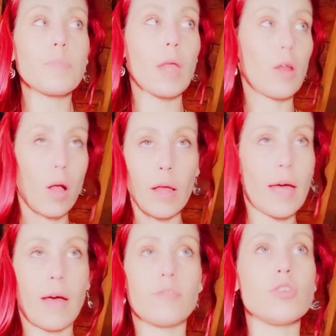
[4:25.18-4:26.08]
And all I
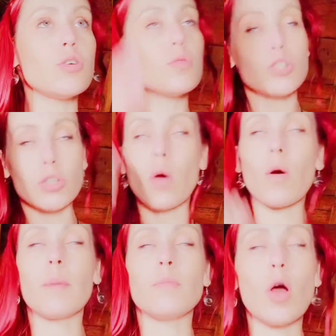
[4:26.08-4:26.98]
have to do is show
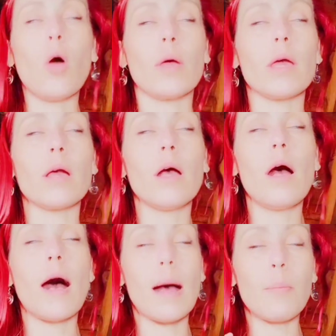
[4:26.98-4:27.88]
up knowing
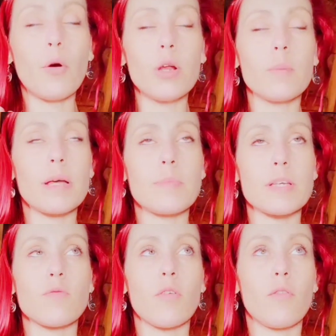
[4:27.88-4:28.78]
I'm putting my
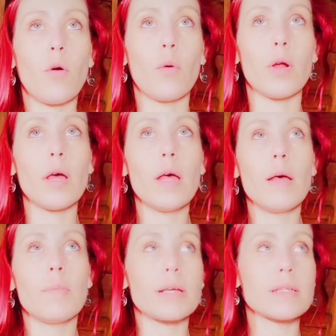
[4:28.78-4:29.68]
best foot forward.
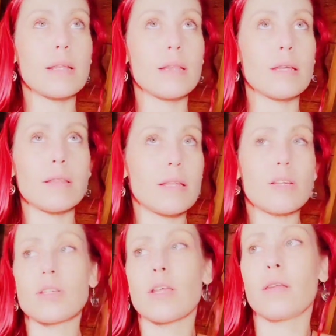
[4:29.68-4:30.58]
Because then
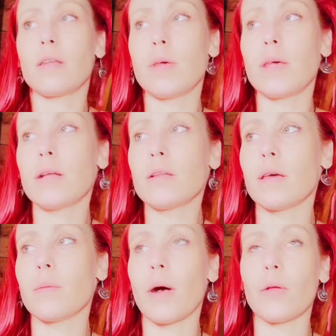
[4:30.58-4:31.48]
there's nothing to be guilty
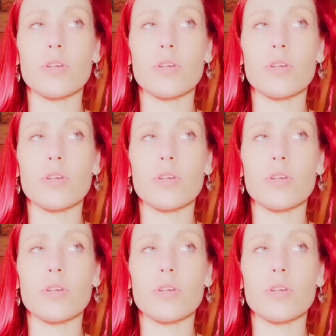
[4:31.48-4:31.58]
about.